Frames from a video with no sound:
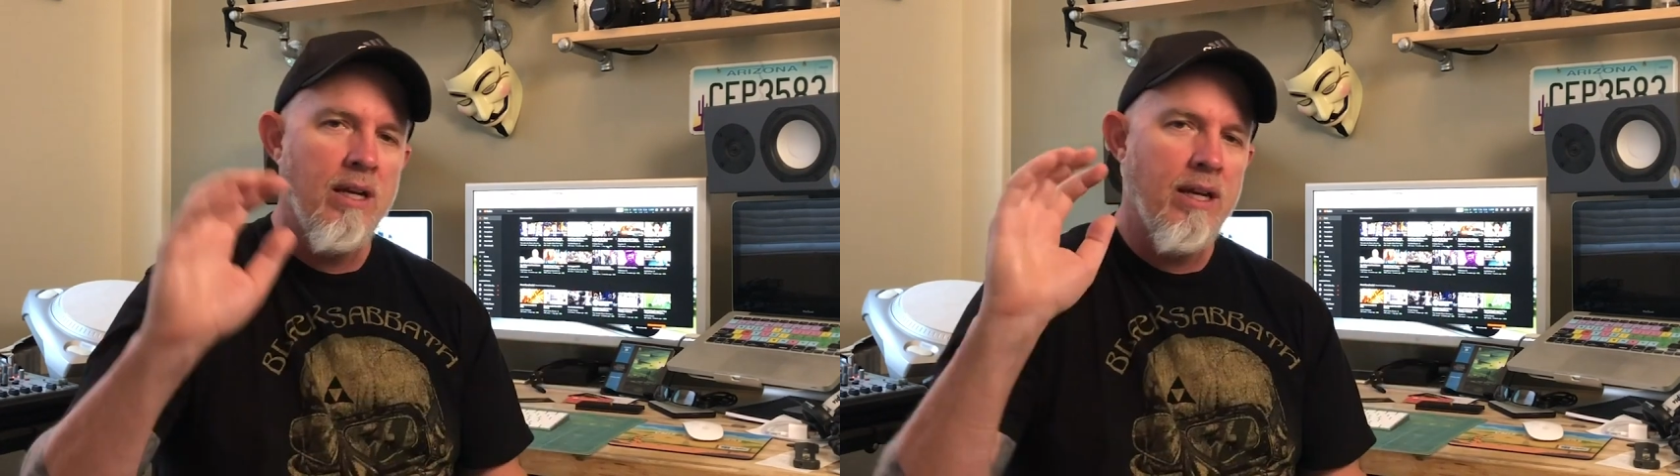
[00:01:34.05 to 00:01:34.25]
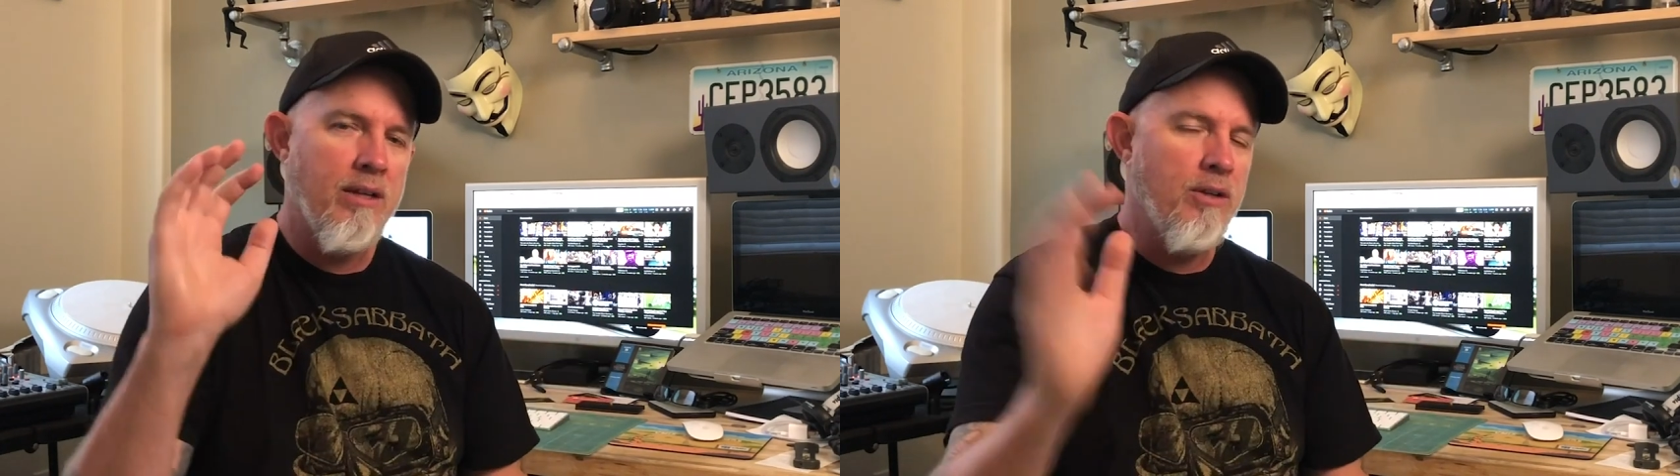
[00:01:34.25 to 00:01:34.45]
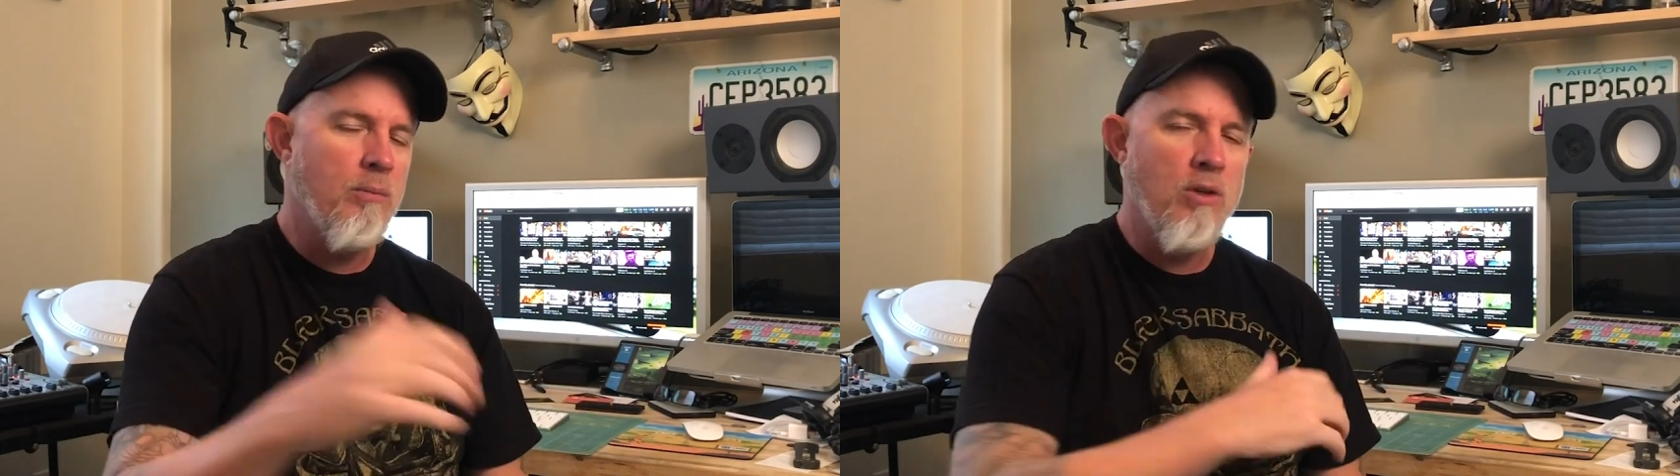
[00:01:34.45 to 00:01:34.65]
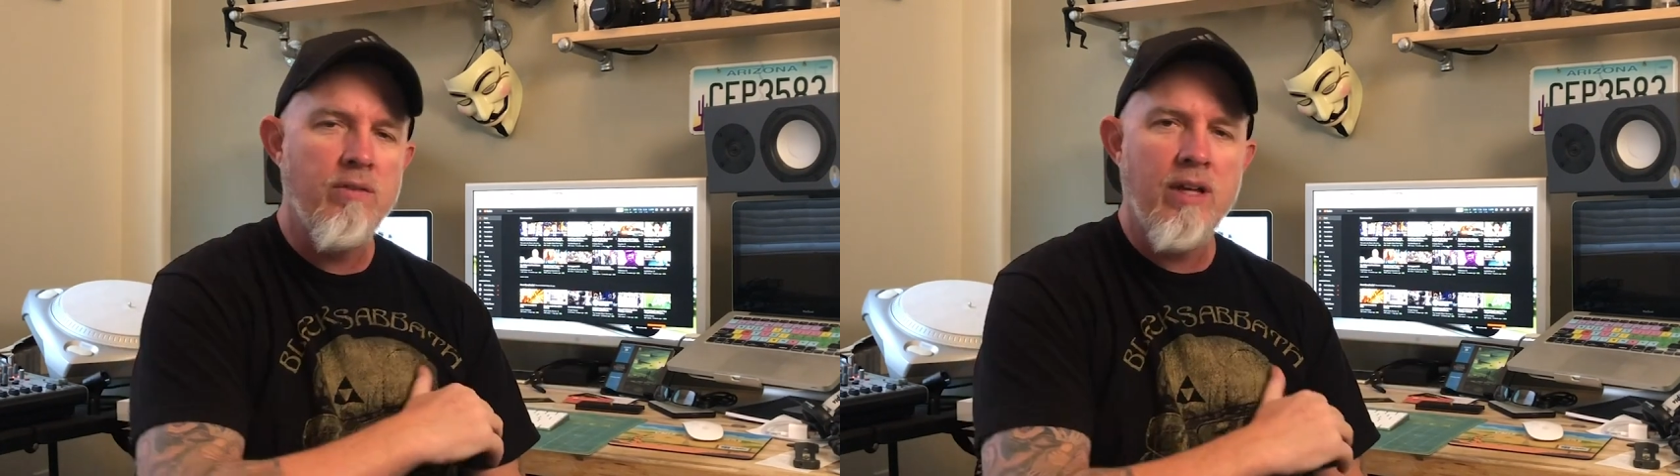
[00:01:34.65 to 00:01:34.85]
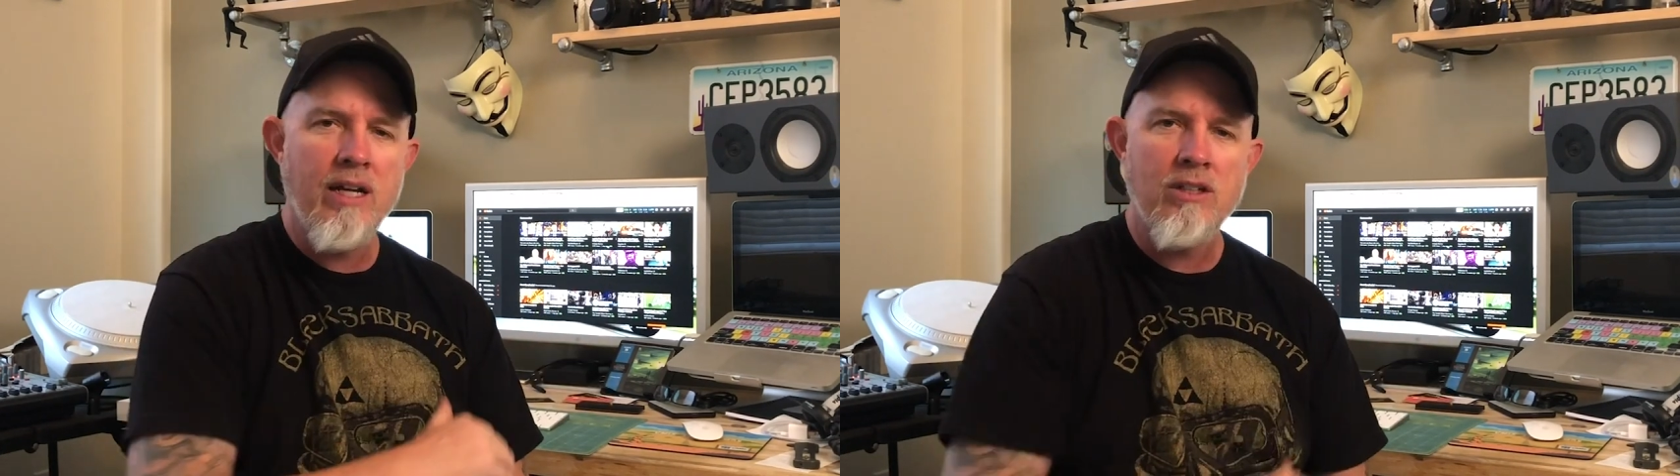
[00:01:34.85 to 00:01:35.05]
and you
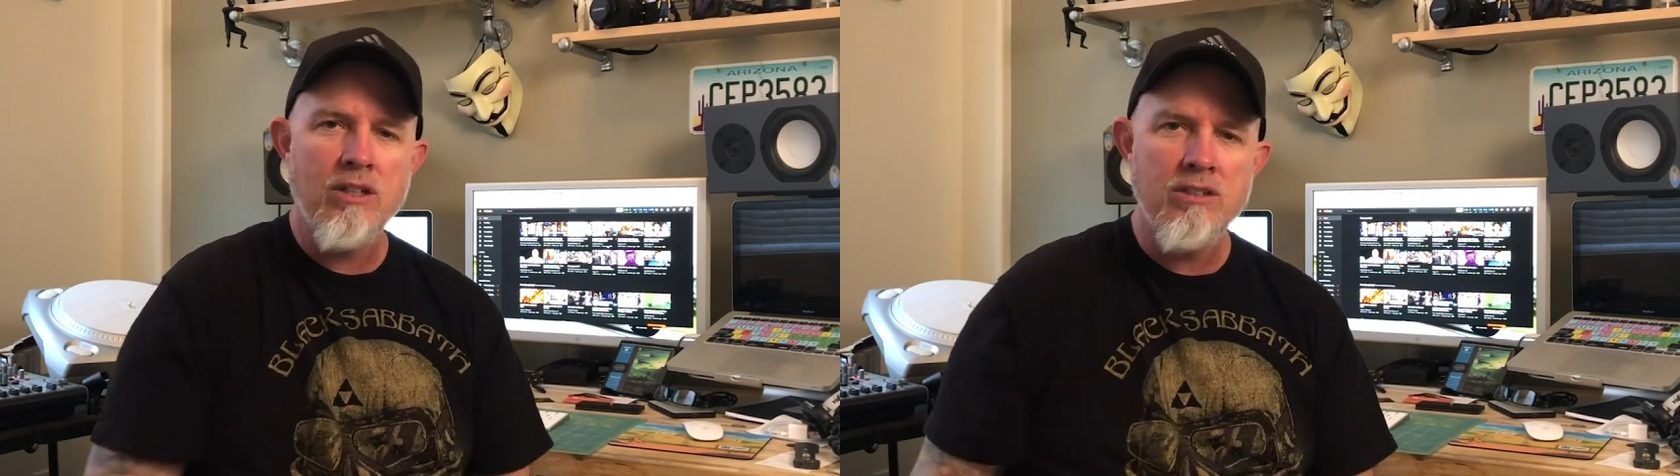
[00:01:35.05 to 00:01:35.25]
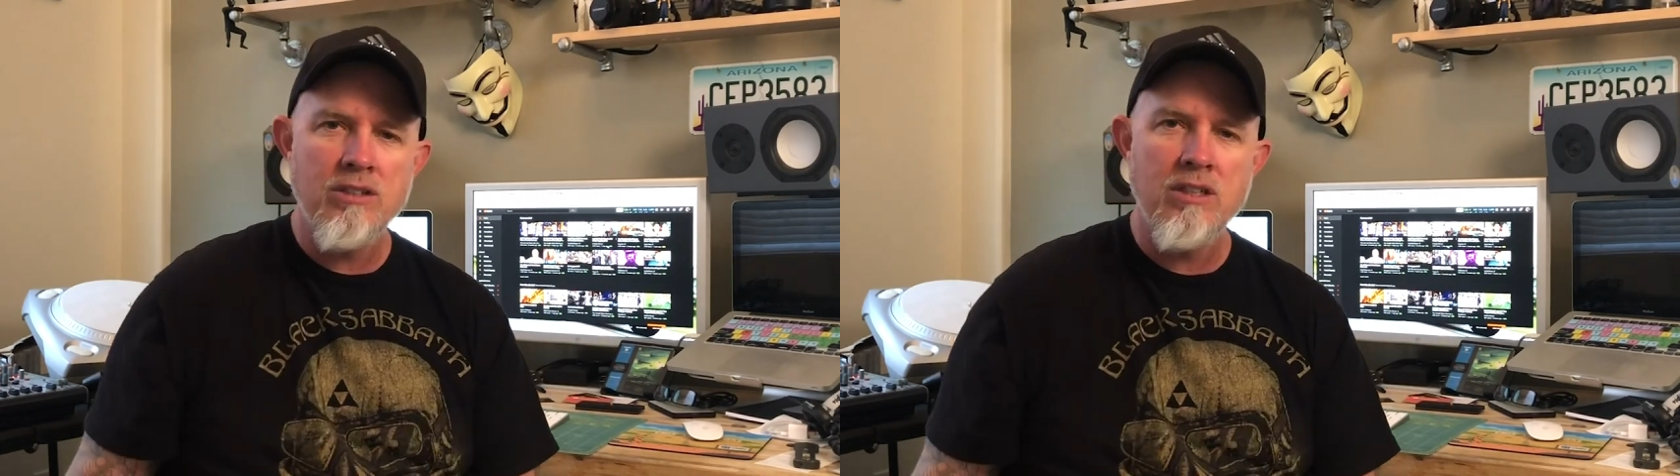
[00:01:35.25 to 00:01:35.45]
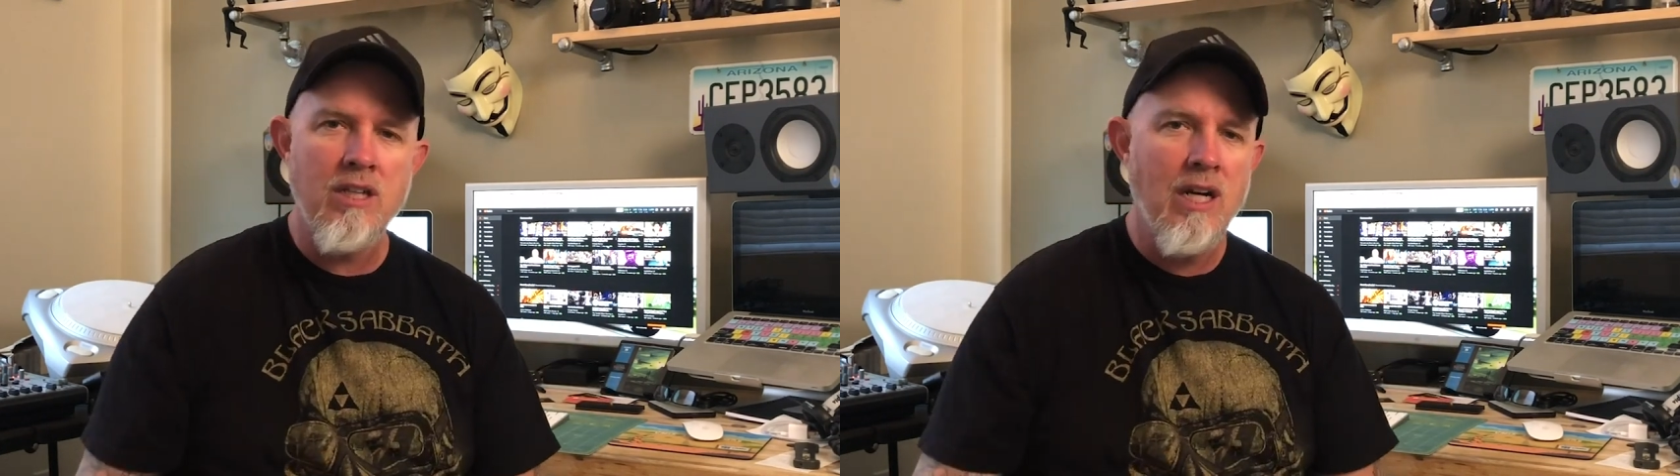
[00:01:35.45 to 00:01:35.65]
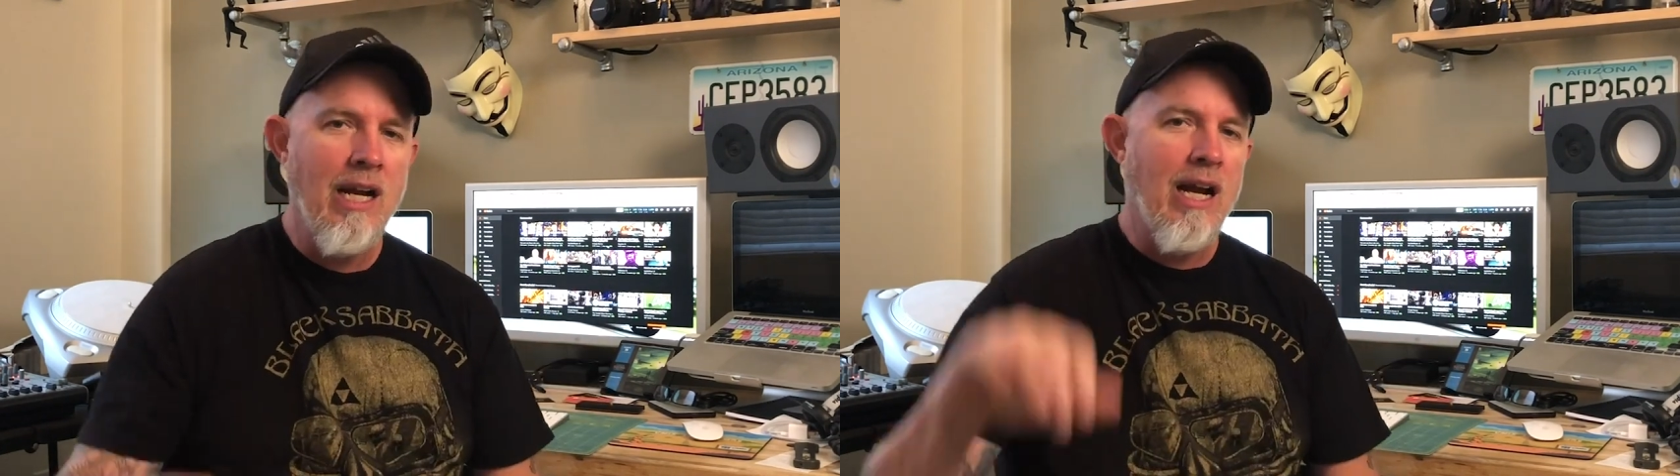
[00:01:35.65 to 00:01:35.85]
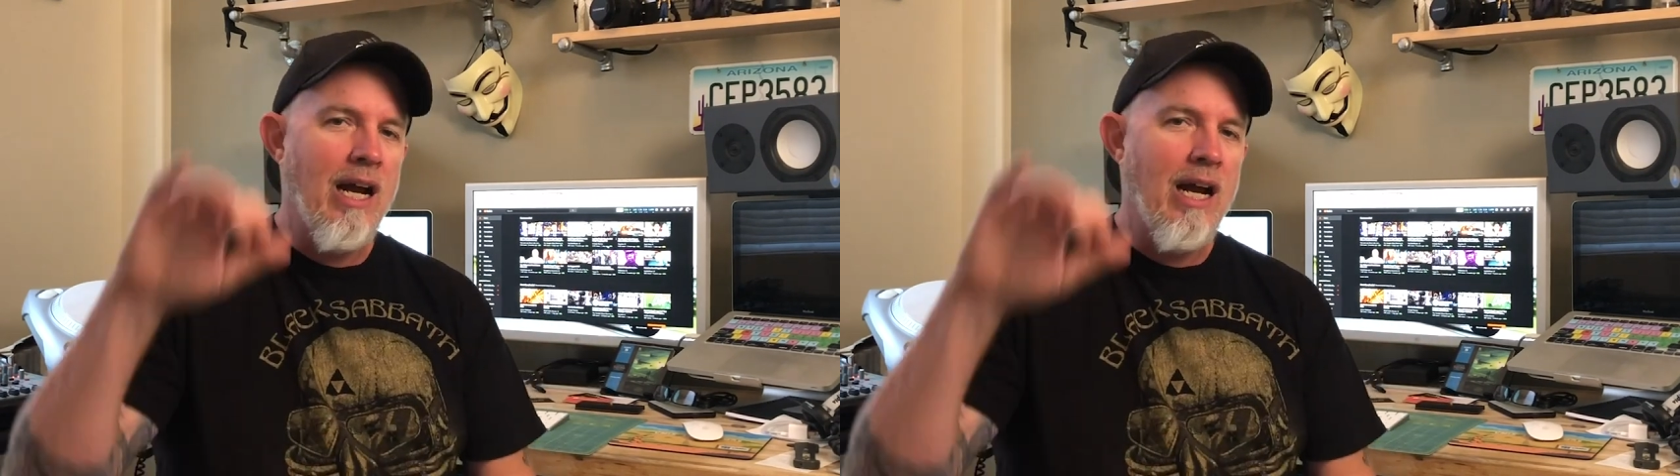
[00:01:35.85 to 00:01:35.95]
move that cursor.